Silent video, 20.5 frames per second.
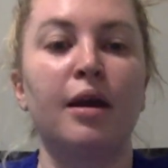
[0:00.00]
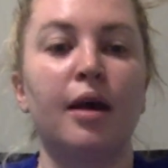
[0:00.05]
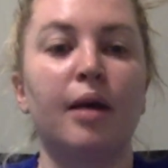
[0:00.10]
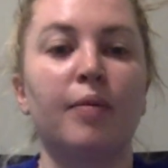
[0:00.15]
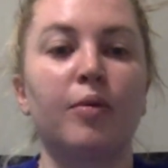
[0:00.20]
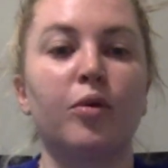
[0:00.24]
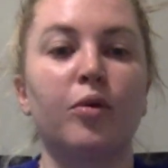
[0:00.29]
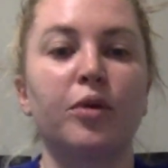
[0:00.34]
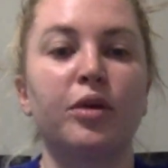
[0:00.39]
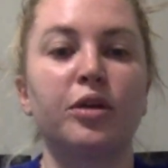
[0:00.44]

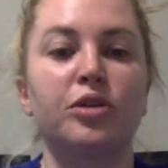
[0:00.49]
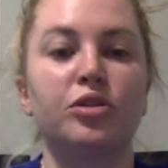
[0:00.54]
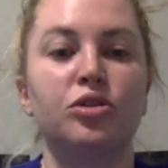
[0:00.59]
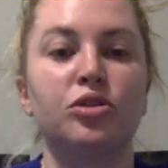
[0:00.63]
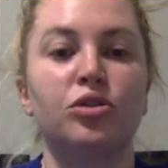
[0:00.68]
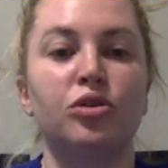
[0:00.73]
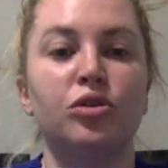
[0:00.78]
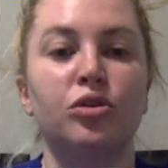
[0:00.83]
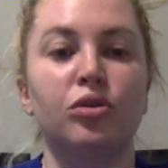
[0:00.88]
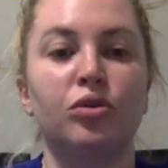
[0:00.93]
going
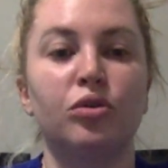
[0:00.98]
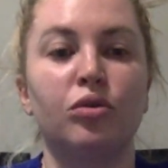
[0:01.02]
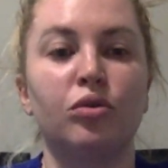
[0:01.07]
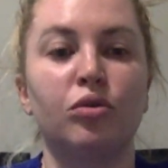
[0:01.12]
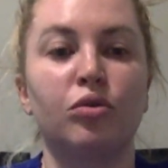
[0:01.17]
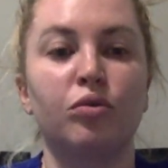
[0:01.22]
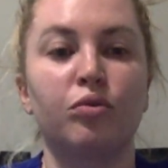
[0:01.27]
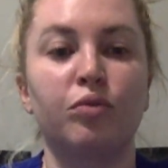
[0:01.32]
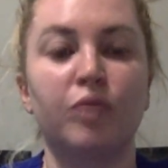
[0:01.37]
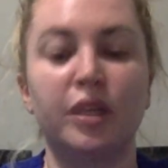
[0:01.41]

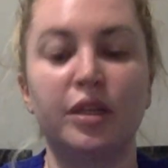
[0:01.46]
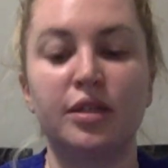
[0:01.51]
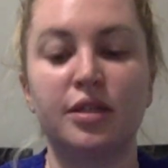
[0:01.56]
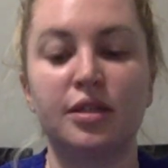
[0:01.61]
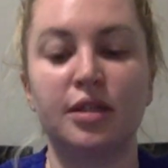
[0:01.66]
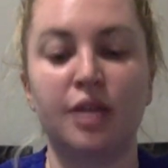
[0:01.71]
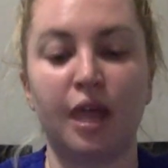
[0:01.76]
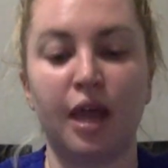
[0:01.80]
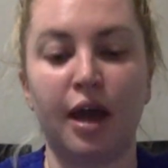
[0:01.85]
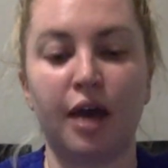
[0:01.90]
to rinse
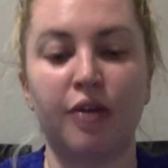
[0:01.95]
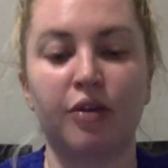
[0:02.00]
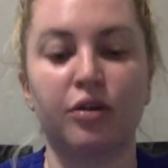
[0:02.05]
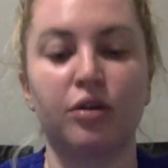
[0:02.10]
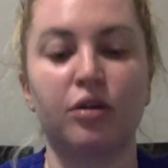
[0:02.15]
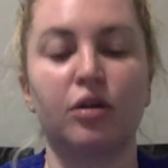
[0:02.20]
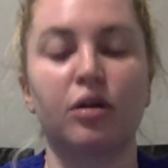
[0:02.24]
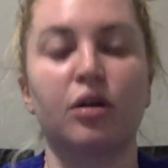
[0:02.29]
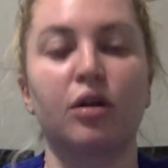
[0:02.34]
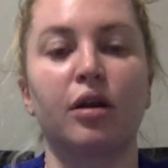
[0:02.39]
the
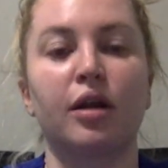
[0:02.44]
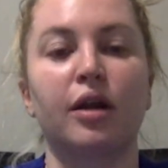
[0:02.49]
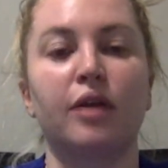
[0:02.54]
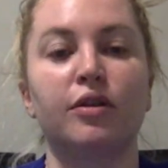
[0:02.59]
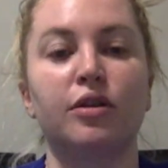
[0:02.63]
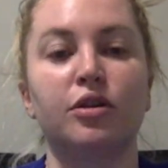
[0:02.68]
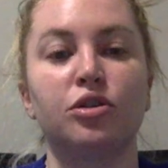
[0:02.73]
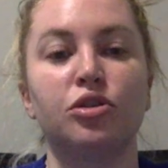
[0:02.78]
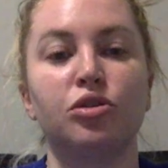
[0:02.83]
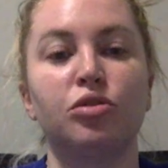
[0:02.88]
catheter and
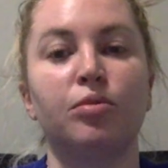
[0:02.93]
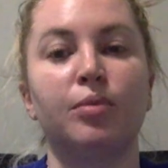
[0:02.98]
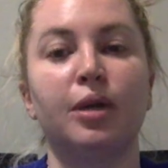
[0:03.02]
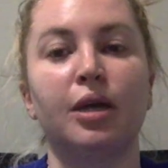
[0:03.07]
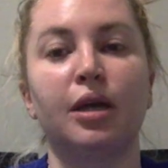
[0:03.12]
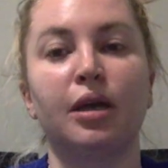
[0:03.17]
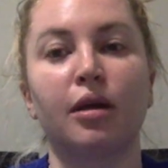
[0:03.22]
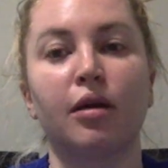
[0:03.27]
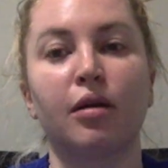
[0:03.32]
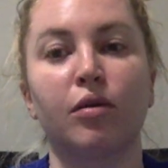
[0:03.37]
the
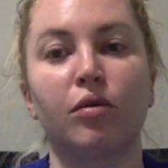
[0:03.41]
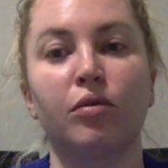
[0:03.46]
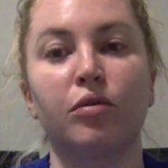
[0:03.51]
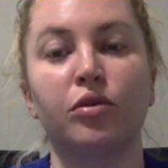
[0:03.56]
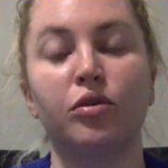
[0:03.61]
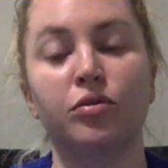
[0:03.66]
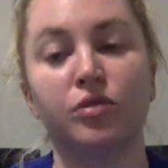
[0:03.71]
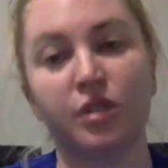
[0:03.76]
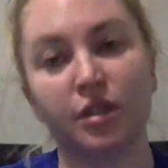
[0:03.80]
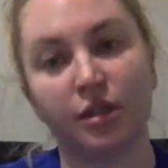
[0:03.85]
tubing
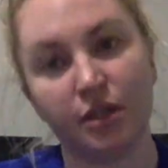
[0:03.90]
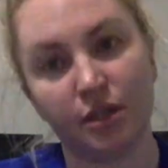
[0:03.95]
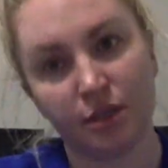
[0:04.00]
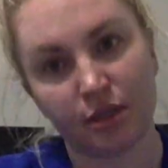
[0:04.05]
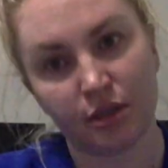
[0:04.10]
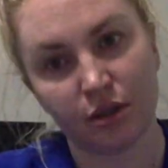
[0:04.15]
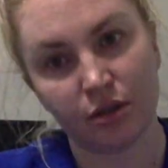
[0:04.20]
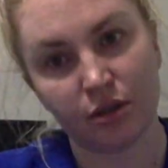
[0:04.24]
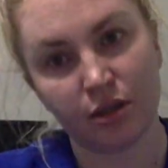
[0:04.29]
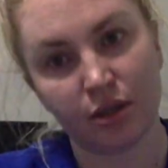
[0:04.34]
using the
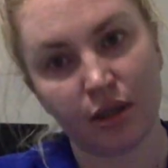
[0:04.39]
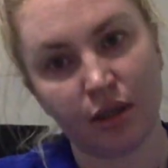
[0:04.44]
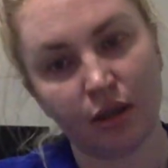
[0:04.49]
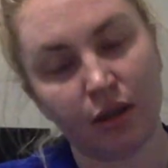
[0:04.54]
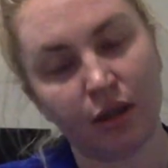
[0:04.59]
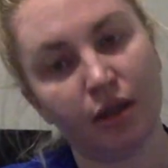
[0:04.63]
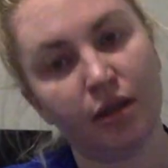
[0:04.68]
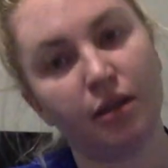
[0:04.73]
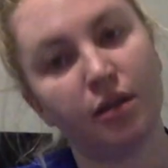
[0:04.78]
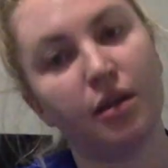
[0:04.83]
sterile
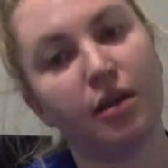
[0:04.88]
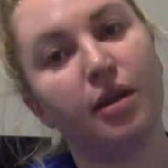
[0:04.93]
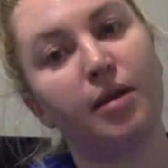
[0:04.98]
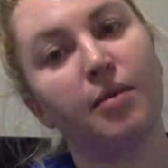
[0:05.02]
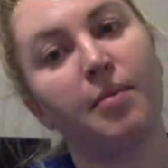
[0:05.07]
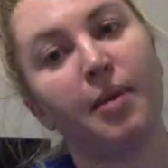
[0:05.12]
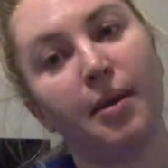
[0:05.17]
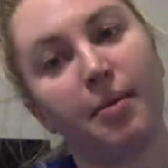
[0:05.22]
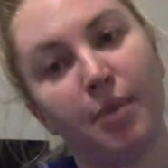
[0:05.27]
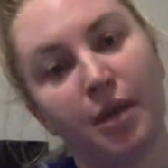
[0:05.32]
saline in
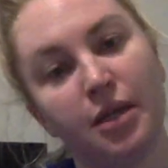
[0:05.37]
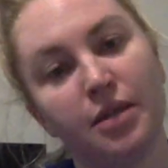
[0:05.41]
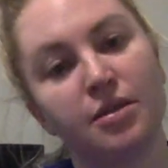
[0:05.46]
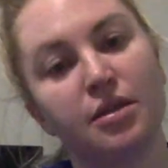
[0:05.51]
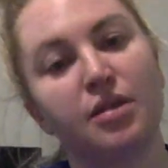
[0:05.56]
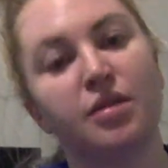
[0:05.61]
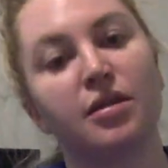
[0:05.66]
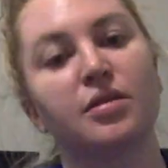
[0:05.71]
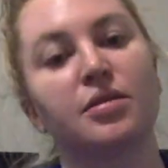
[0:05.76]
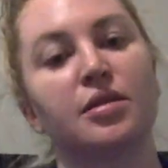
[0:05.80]
my
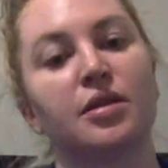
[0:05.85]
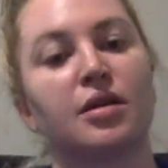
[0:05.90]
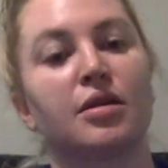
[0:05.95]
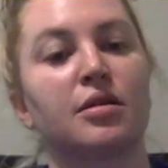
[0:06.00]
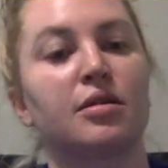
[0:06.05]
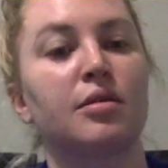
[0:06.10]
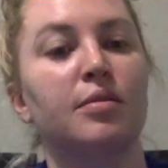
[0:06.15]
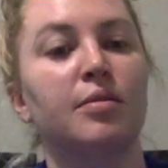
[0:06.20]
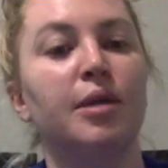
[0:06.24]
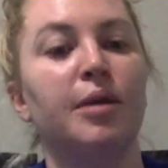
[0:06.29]
basin that's
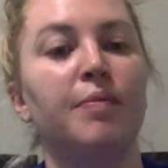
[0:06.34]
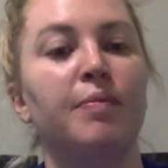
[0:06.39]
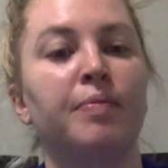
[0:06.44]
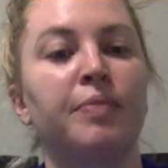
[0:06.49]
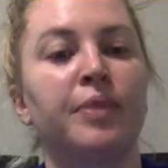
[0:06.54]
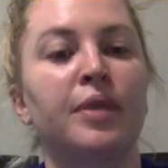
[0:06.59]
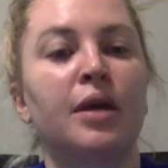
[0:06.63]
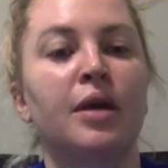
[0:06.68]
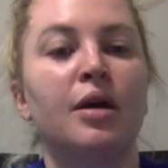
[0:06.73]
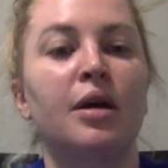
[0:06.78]
next to me.
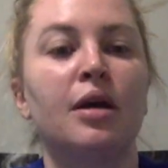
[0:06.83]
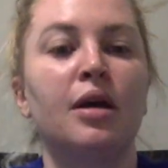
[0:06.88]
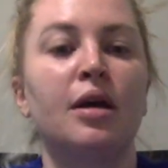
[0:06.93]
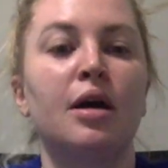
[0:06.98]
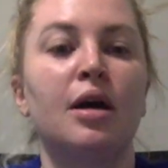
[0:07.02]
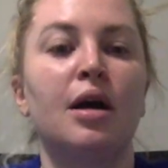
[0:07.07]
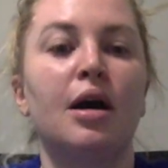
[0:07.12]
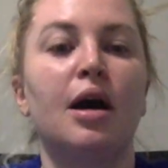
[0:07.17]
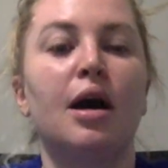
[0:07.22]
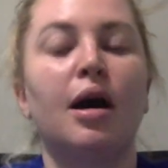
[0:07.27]

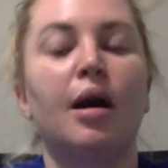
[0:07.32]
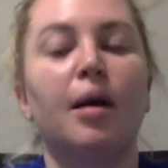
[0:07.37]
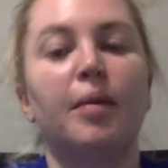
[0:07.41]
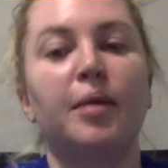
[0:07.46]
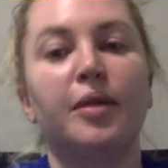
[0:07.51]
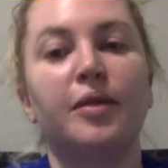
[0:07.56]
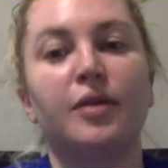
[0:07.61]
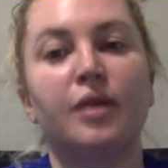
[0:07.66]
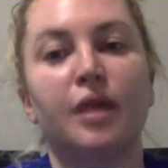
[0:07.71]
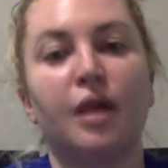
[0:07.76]

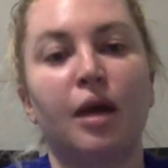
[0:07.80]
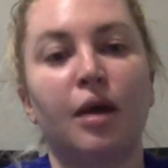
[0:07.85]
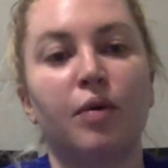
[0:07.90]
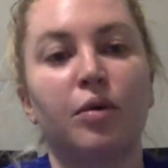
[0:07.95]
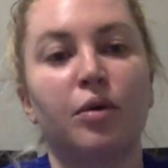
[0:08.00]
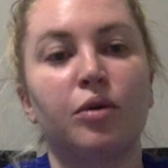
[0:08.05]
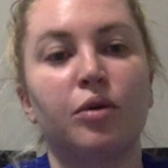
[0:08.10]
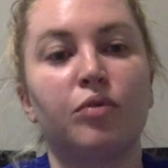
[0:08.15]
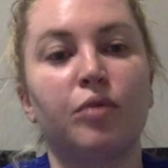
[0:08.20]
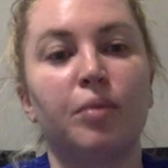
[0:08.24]
And then I
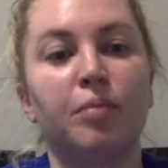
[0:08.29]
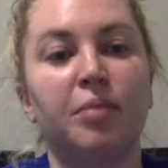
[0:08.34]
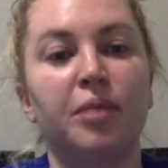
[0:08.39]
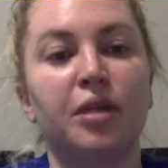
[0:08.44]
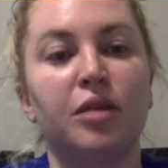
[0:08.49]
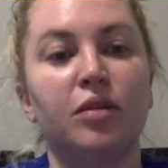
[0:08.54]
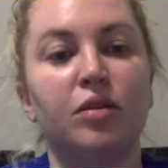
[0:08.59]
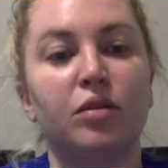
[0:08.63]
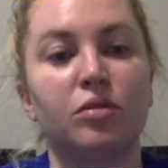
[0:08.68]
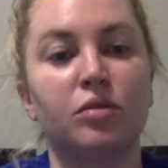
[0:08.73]
would
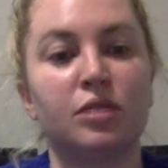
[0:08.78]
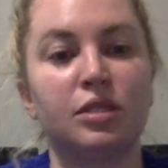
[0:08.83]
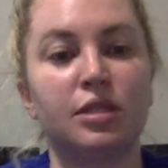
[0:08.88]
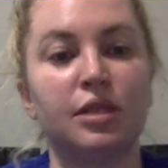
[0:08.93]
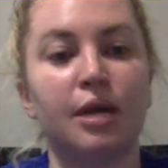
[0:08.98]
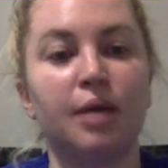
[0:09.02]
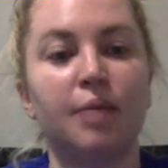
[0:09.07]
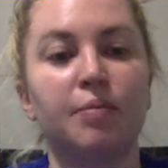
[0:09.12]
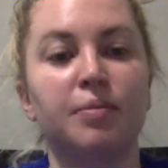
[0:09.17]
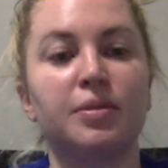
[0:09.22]
repeat those
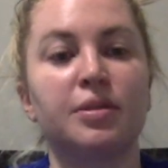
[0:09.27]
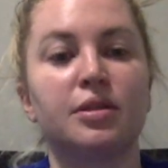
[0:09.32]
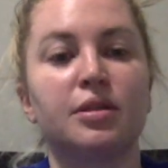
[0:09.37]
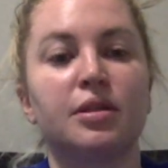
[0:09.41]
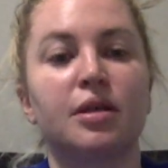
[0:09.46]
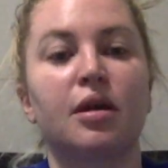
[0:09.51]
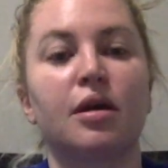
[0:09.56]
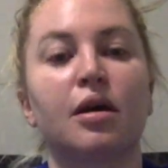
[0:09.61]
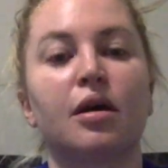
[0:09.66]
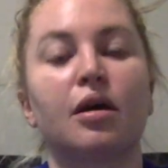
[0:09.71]
steps
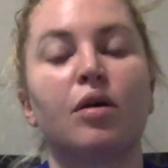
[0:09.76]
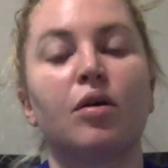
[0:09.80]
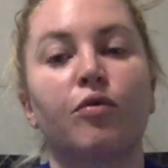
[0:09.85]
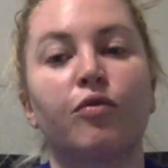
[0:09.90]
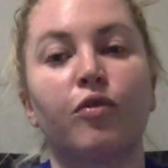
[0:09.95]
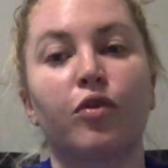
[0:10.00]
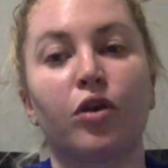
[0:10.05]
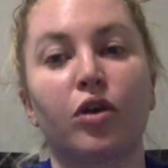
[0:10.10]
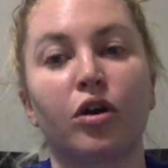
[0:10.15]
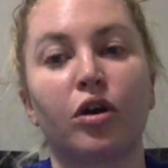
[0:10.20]

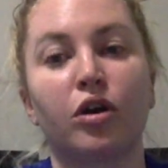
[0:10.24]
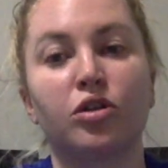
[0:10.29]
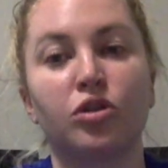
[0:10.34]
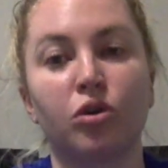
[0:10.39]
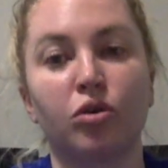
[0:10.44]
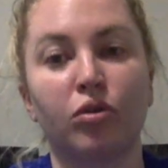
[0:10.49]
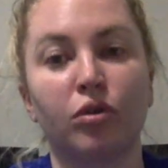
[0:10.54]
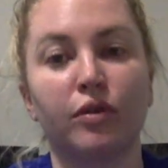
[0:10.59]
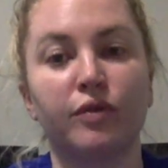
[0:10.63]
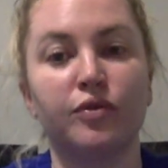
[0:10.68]
for a
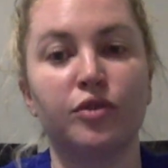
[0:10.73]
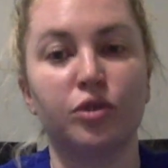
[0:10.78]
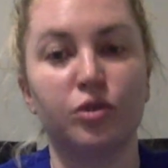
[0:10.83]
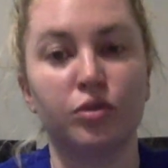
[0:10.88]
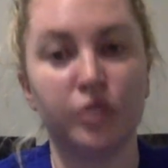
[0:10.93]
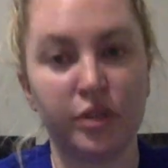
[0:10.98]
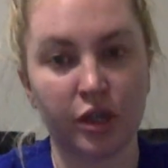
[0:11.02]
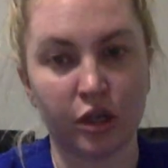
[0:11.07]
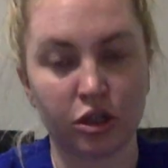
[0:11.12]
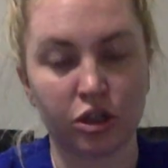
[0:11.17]
total of 2
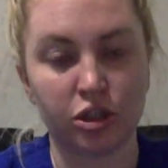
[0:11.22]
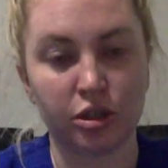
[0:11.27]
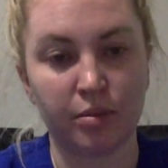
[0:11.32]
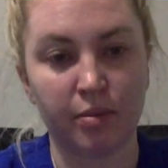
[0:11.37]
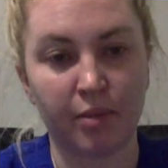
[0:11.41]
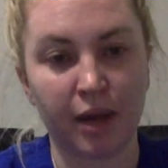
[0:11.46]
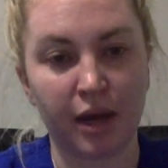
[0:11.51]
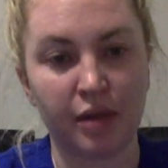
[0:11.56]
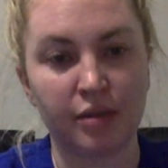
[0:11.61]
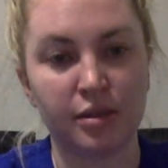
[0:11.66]
suction
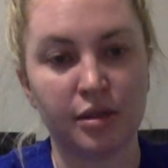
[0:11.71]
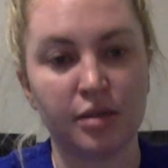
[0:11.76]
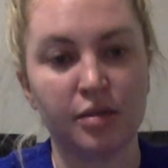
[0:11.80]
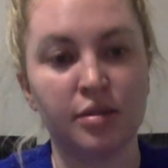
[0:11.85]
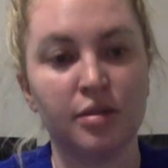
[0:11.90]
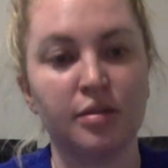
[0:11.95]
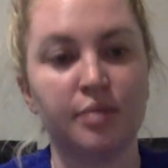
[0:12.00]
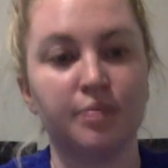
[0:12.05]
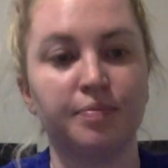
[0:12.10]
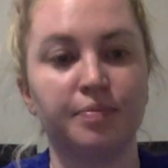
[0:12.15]

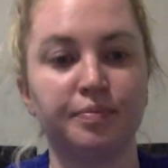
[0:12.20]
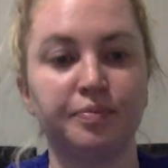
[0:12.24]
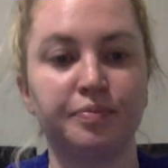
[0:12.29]
passes.